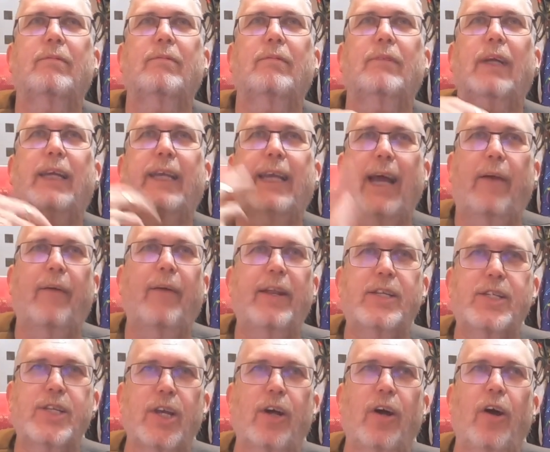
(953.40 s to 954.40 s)
a
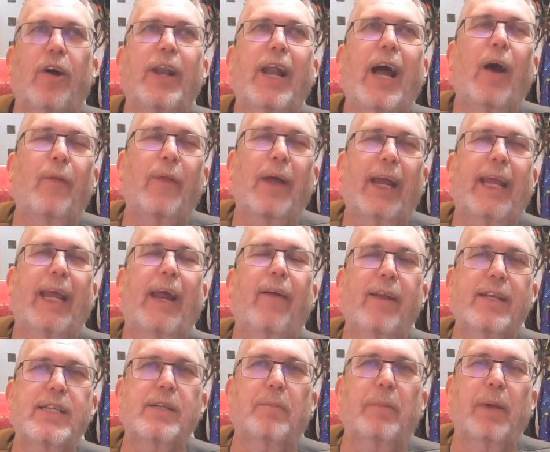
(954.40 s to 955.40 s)
character and how that
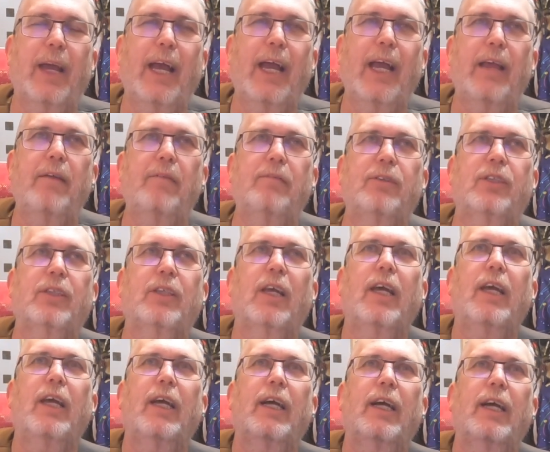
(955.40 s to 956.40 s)
character behaves
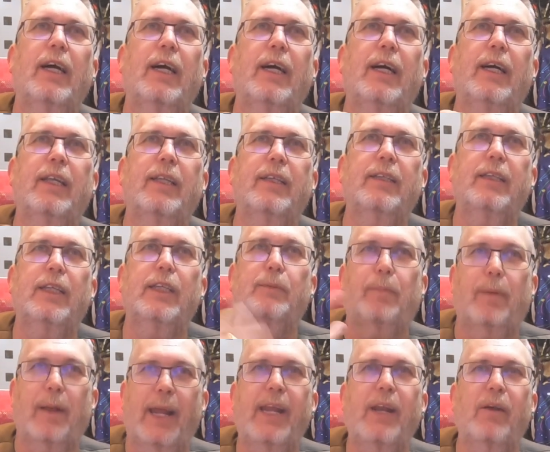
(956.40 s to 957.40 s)
and he's
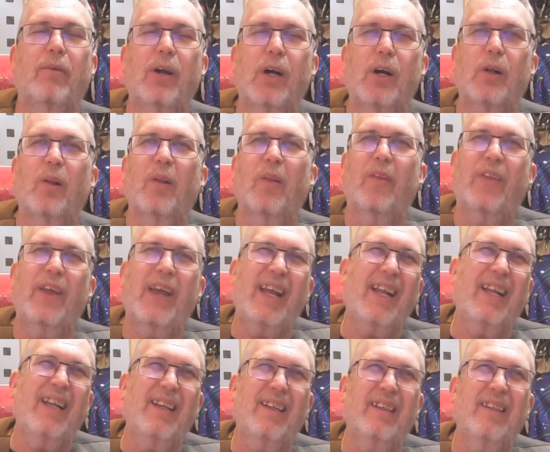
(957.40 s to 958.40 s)
playing a role,
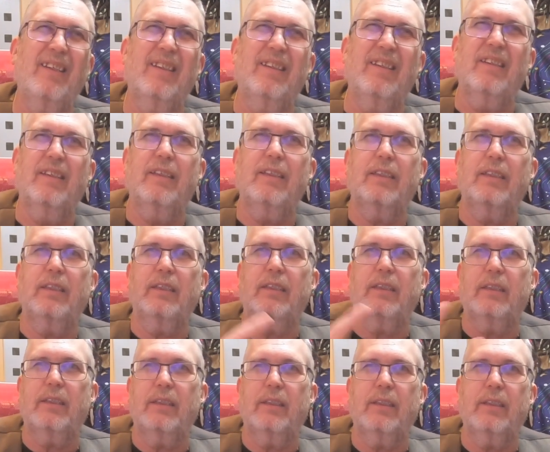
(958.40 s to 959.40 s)
then
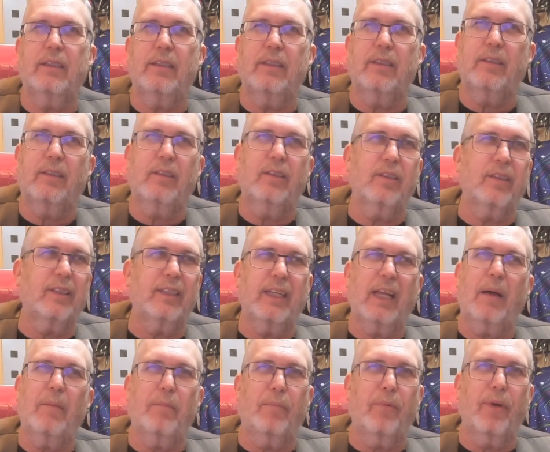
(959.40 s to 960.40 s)
doesn't
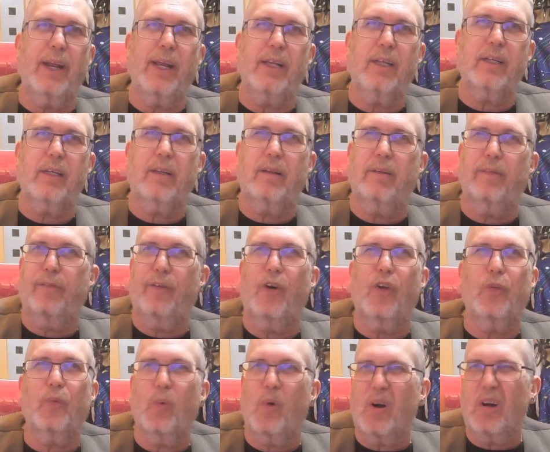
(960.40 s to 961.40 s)
that break the
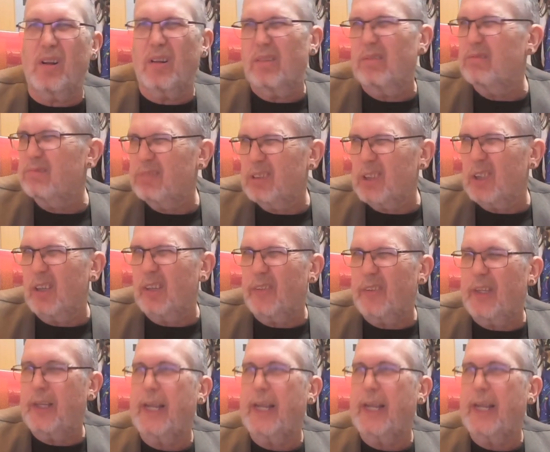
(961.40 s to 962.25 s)
fourth wall sort of thing?